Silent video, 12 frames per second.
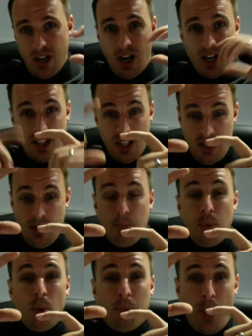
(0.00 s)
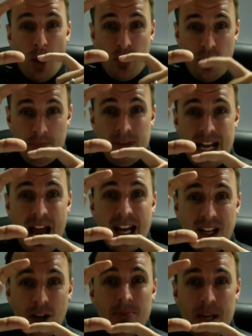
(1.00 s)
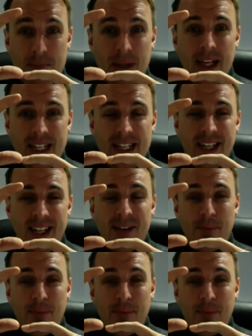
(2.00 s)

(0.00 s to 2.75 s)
Either put both company A and company B,